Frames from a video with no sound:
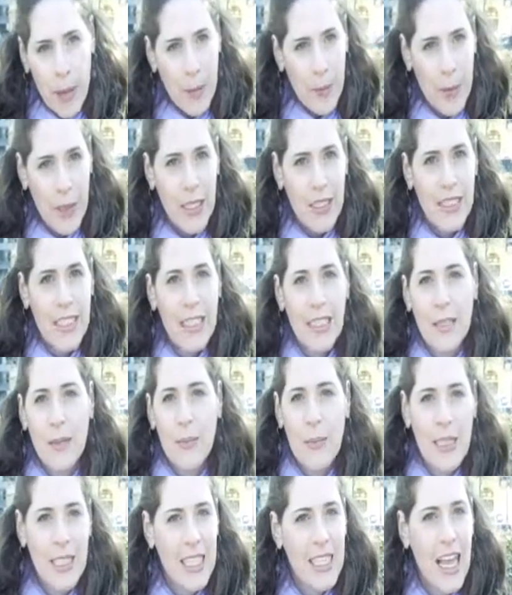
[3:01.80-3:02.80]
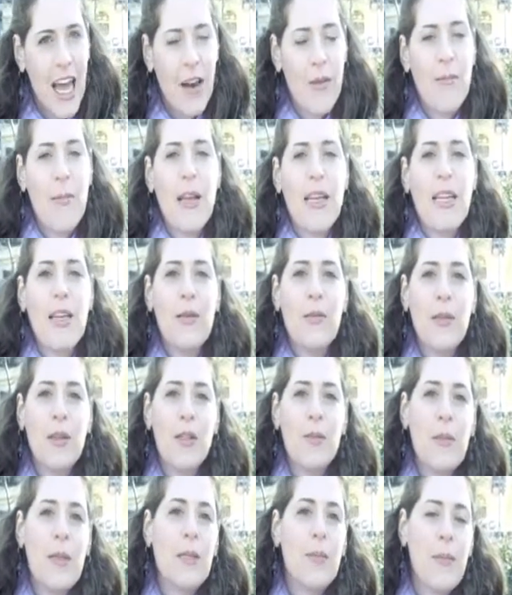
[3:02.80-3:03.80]
Big buildings means a lot of money,
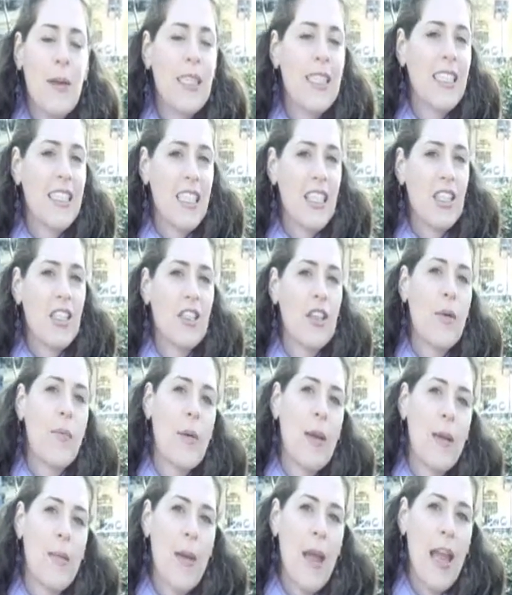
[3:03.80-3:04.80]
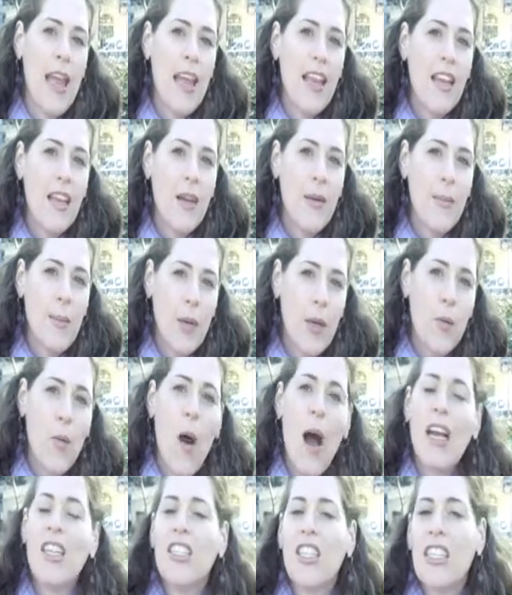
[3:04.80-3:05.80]
which means big decisions are being made. But in
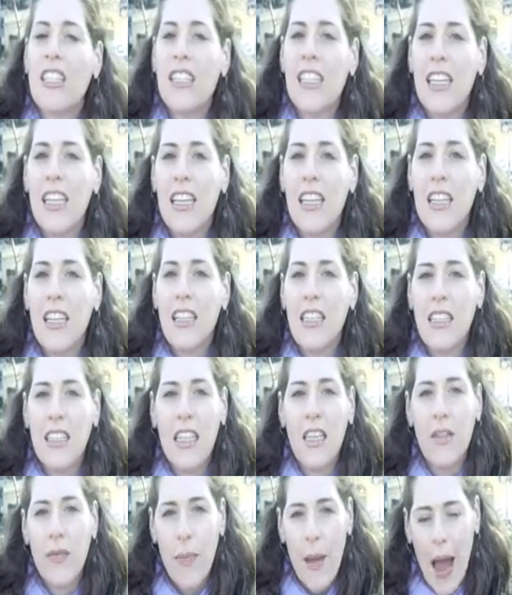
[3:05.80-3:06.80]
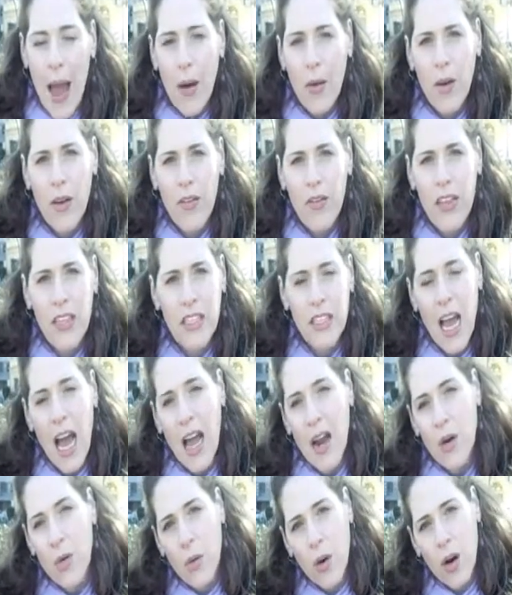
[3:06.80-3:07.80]
Washington, the seat of power of the
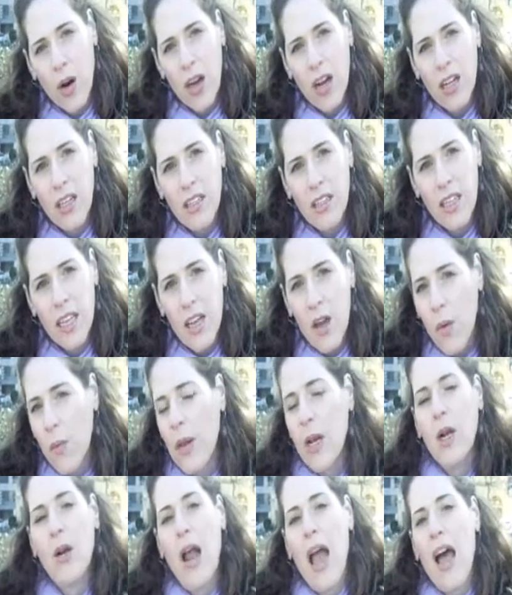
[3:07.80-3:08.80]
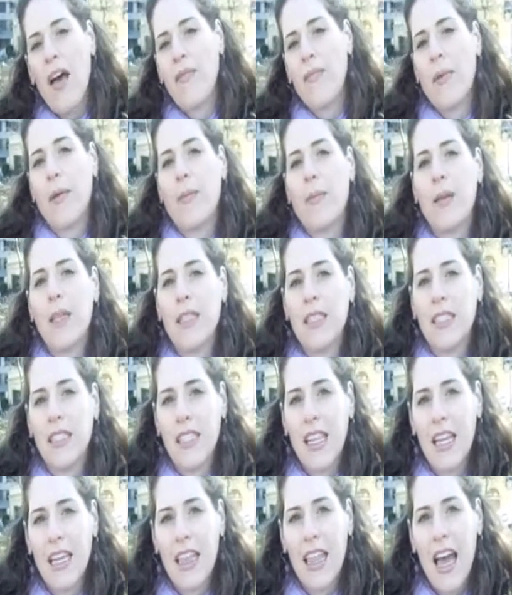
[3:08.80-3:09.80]
entire world, we don't have big
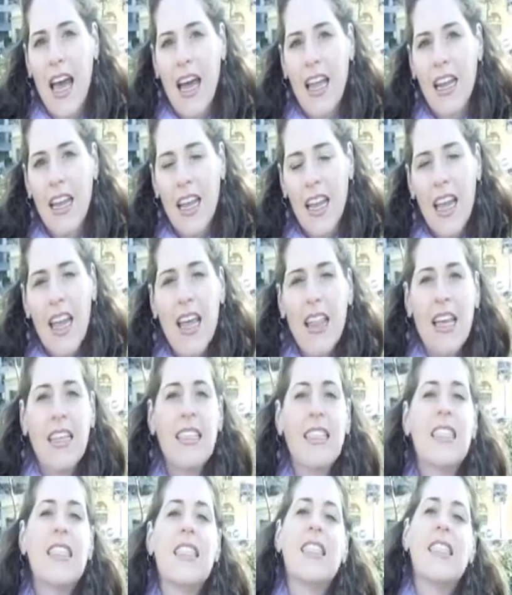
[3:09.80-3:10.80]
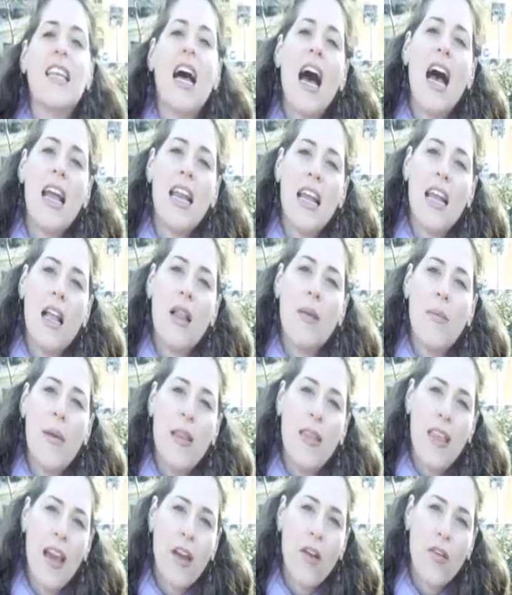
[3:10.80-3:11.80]
buildings like that. That's a design
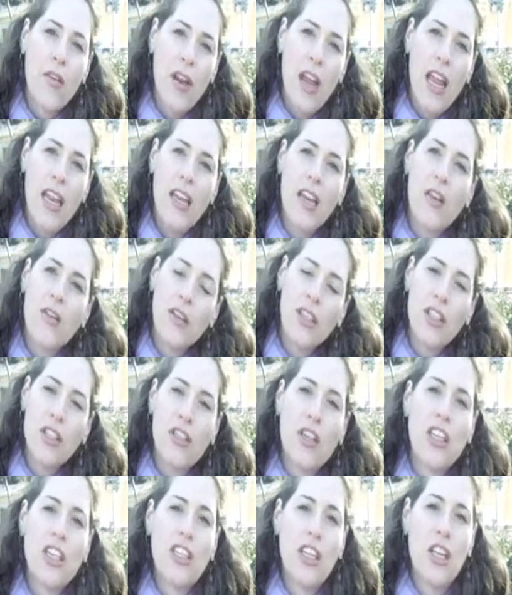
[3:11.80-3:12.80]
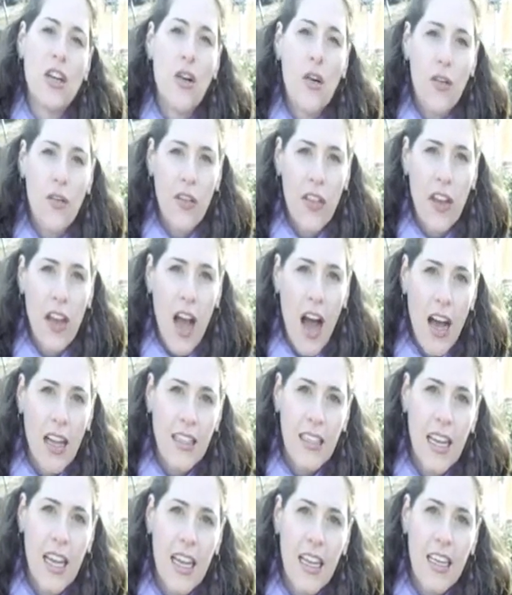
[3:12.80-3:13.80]
element that created a restriction over the
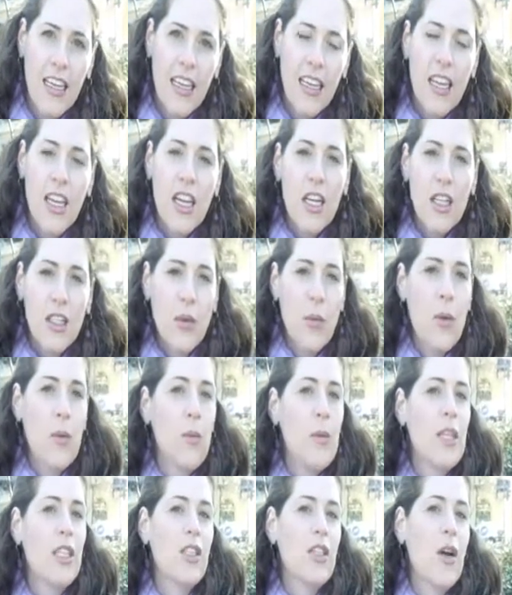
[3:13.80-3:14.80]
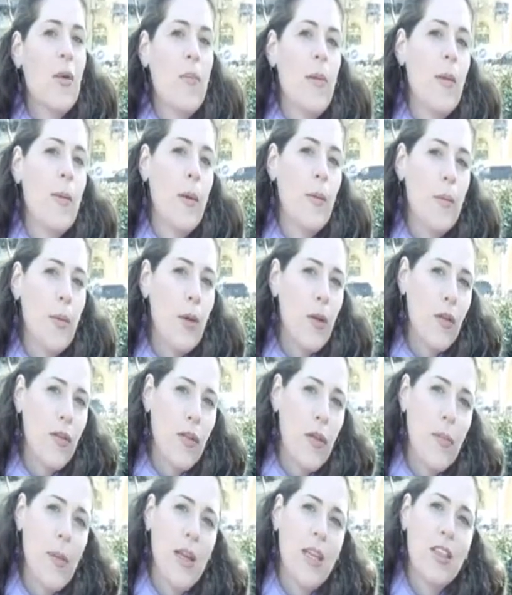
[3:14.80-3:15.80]
content. So when we show people
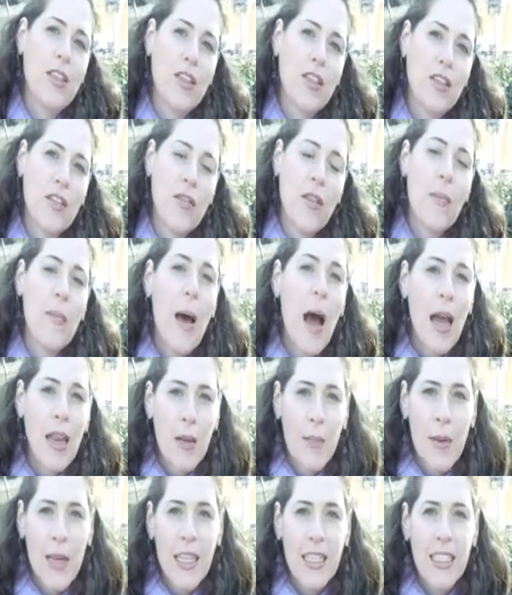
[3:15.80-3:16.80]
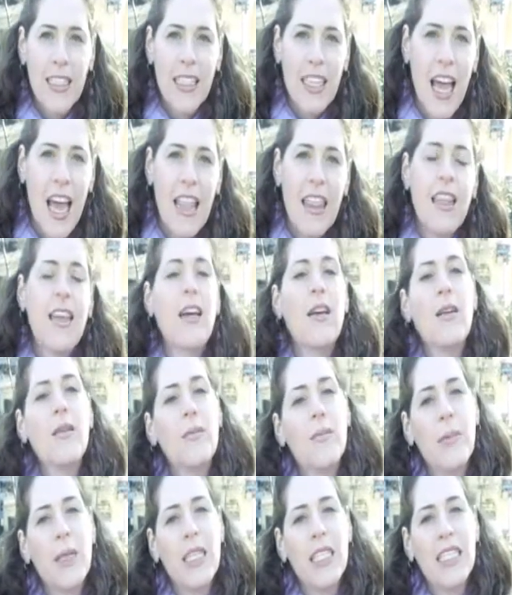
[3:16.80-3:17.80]
beautiful pictures of the monuments and the
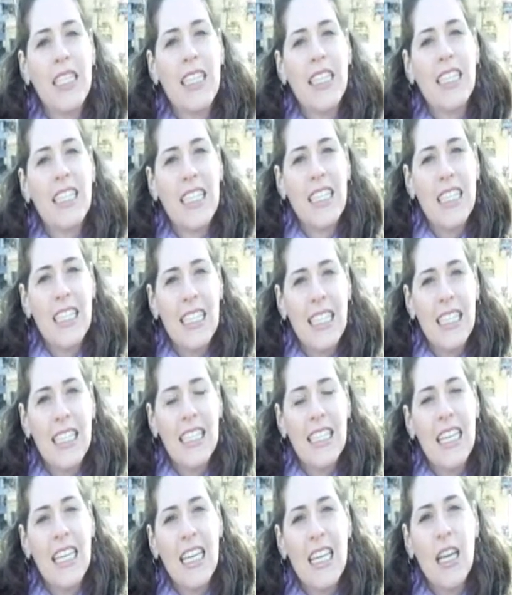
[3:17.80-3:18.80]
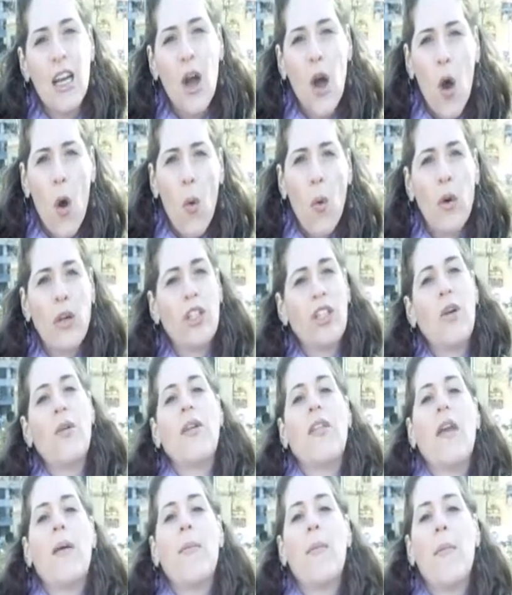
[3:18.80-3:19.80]
buildings in DC, we're
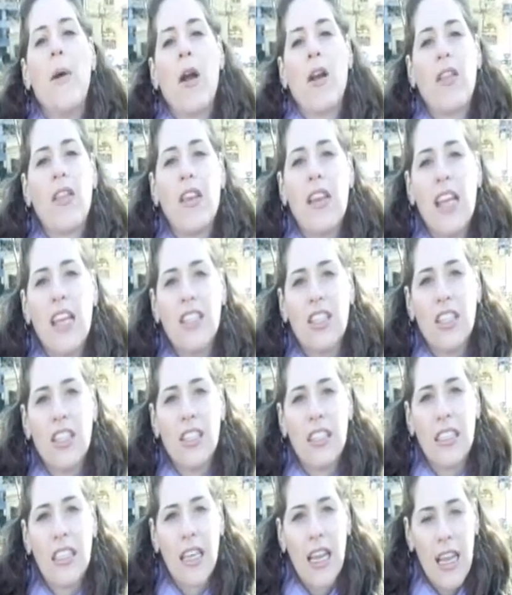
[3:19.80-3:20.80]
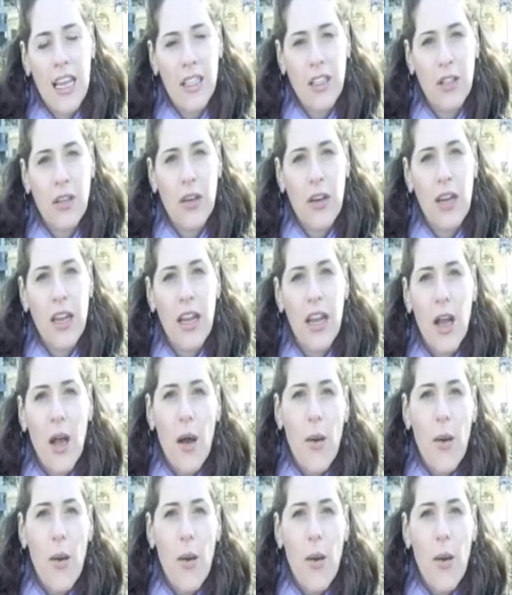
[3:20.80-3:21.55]
showing them a part of the nation's history.